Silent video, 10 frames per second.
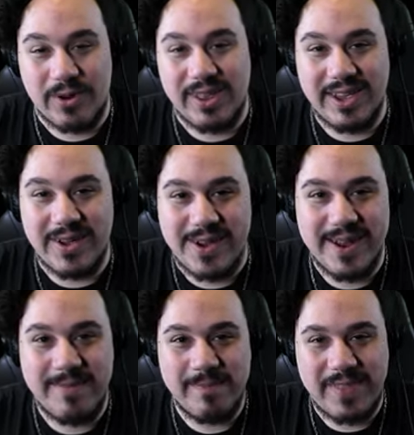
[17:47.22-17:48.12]
really
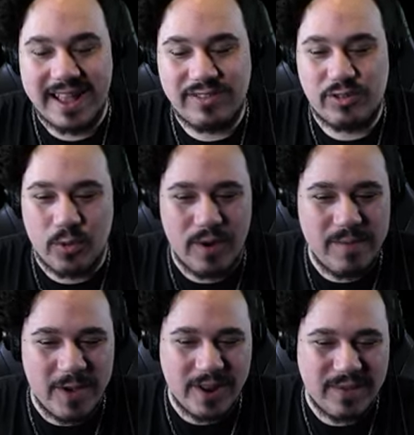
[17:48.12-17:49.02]
good. That story
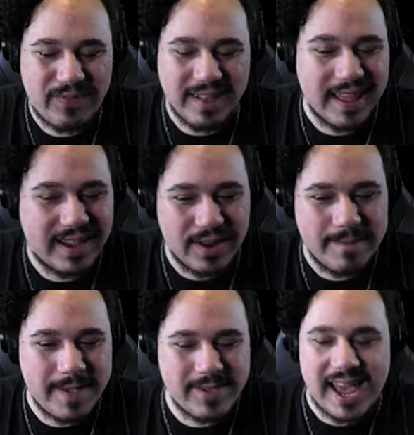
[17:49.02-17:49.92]
mode, I feel like could have
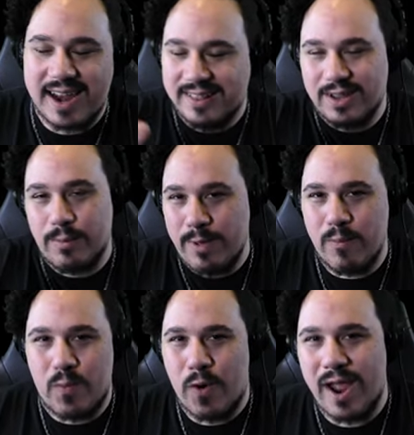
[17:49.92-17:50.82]
maybe had a little bit
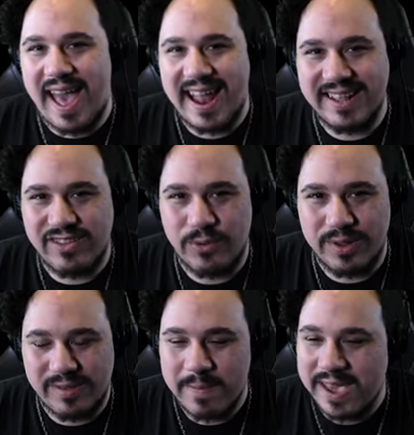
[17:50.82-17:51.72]
more added to
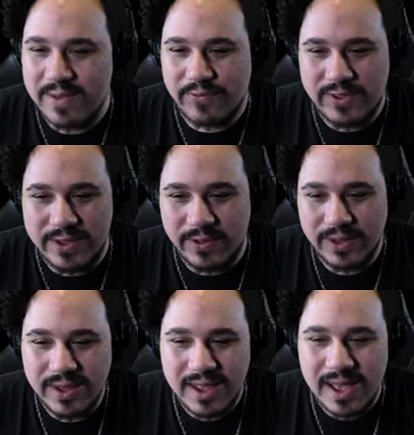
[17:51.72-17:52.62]
it to make it feel
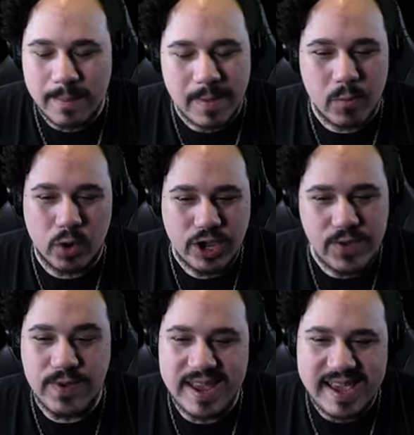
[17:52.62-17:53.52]
a bit more
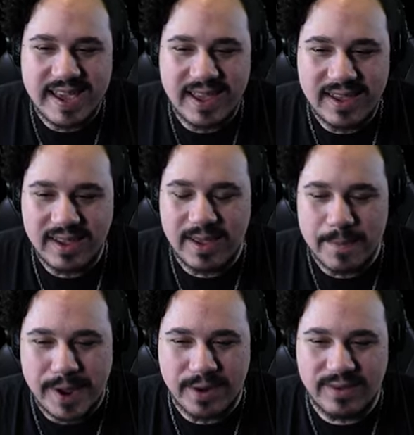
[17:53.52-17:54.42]
unique
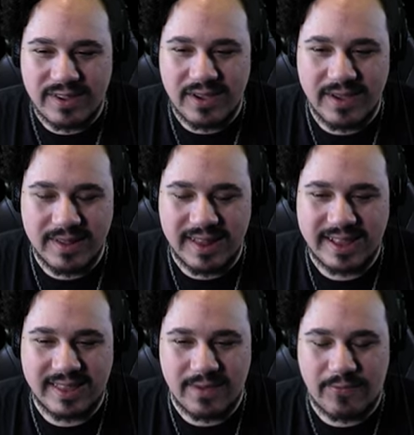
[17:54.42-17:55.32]
compared to
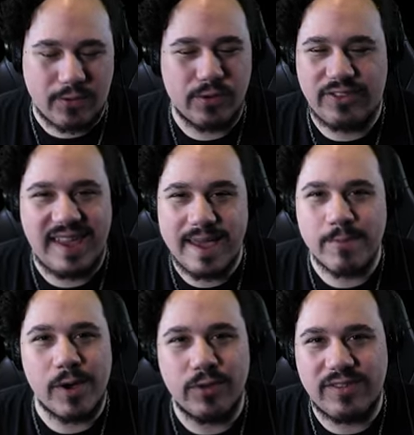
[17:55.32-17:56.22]
like the first game
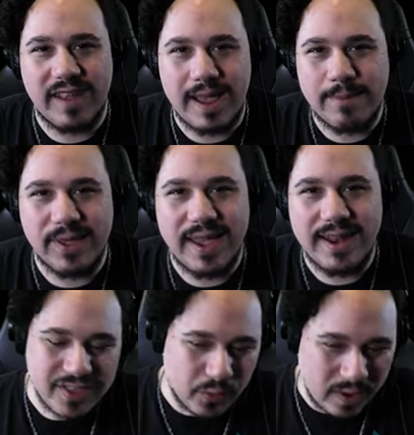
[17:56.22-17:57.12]
modes that I played.
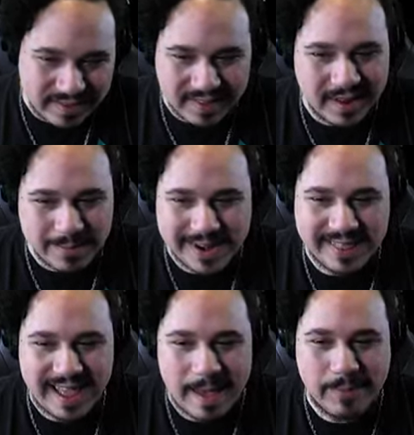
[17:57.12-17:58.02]
There was a little bit of
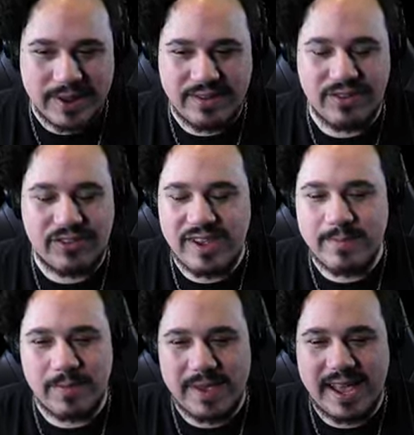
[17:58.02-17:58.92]
that, but it just
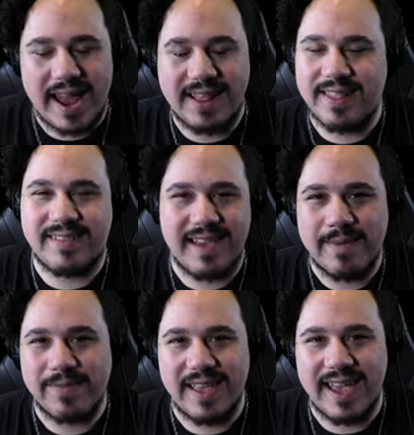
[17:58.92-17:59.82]
seemed to be kind of the
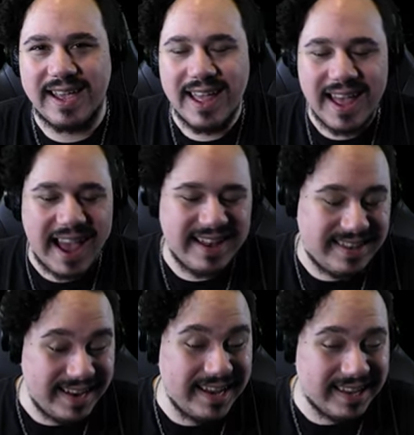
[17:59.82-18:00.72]
same thing. I
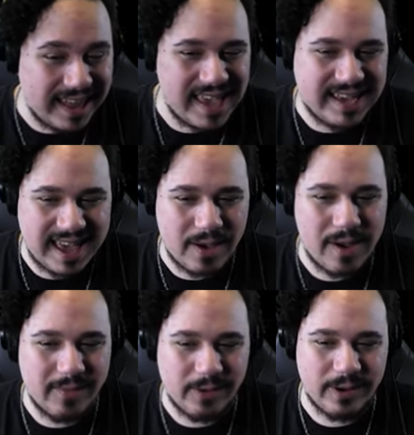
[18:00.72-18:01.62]
did like,
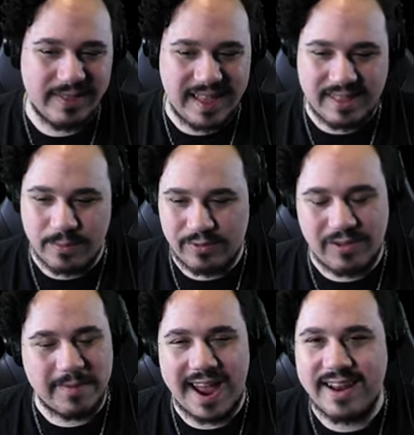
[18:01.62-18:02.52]
however, that there was
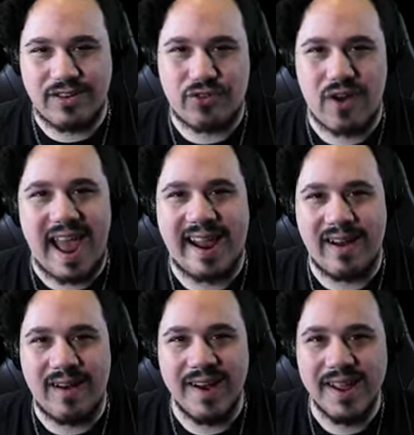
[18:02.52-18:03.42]
some kind of
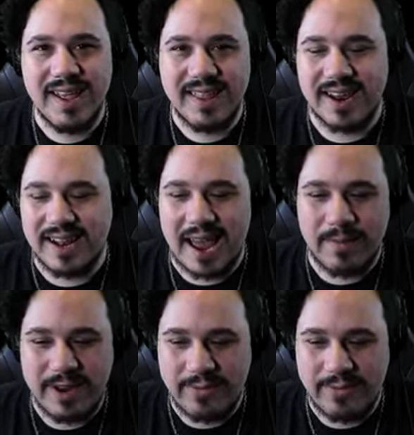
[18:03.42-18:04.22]
tracker that allowed me